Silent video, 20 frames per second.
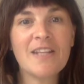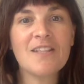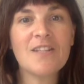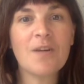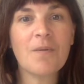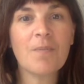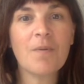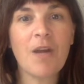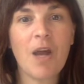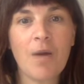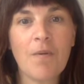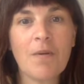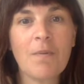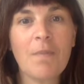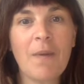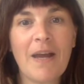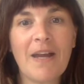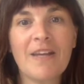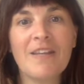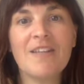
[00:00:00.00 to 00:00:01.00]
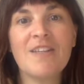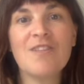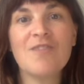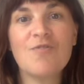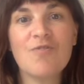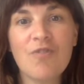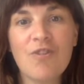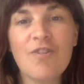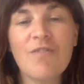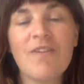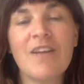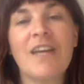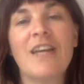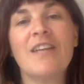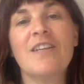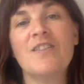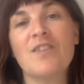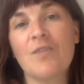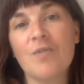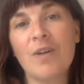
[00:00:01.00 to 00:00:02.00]
ended up going back and drawing
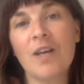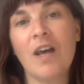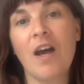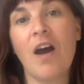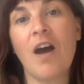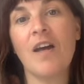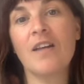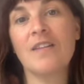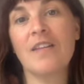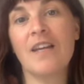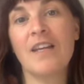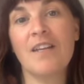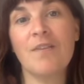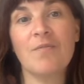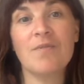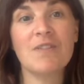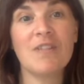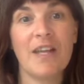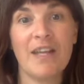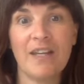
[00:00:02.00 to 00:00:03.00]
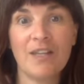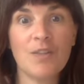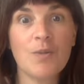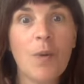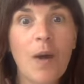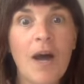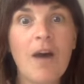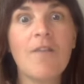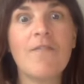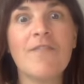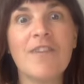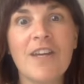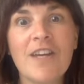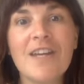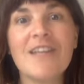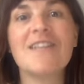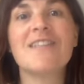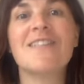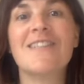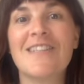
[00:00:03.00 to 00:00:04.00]
and doing art. And it was like 12
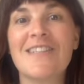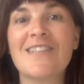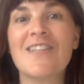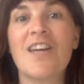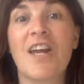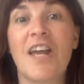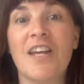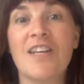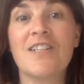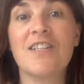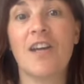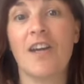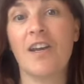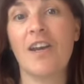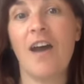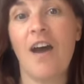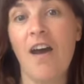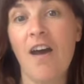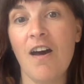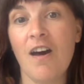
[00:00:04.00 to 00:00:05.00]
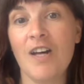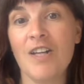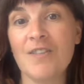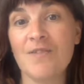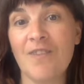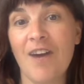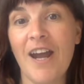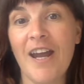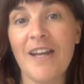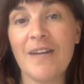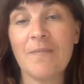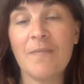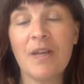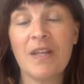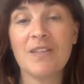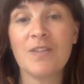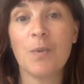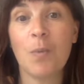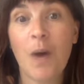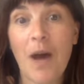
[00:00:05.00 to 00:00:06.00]
years since I had done art, right?
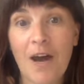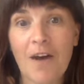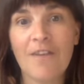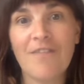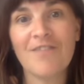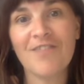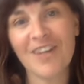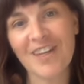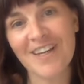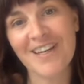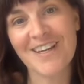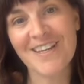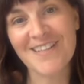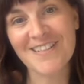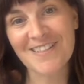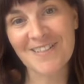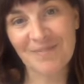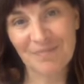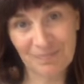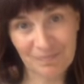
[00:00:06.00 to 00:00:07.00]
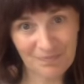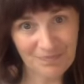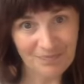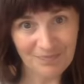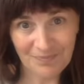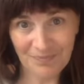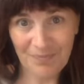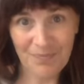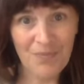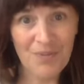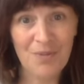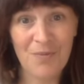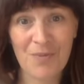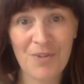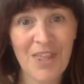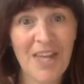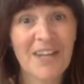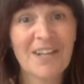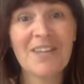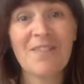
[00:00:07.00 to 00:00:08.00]
12 years
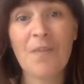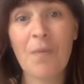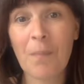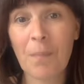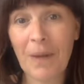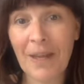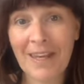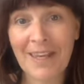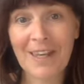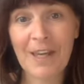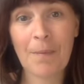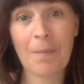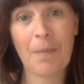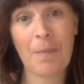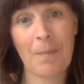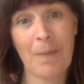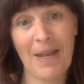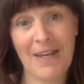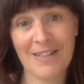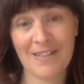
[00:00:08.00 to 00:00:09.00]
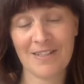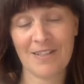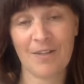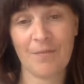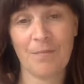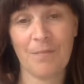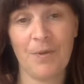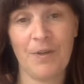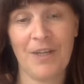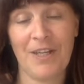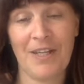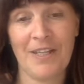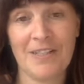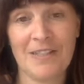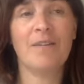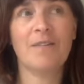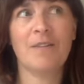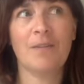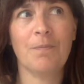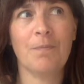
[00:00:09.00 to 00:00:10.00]
without even picking up a pencil and putting
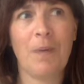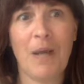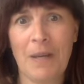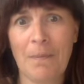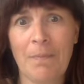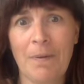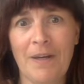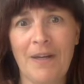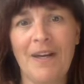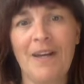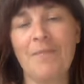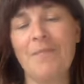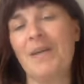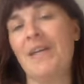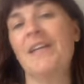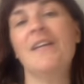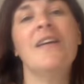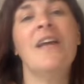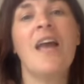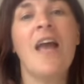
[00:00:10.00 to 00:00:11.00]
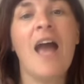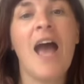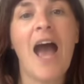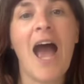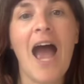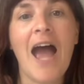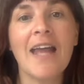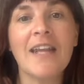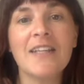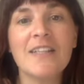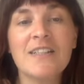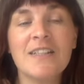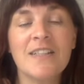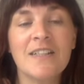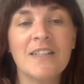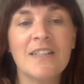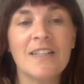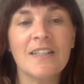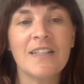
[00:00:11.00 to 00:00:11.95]
it to paper, And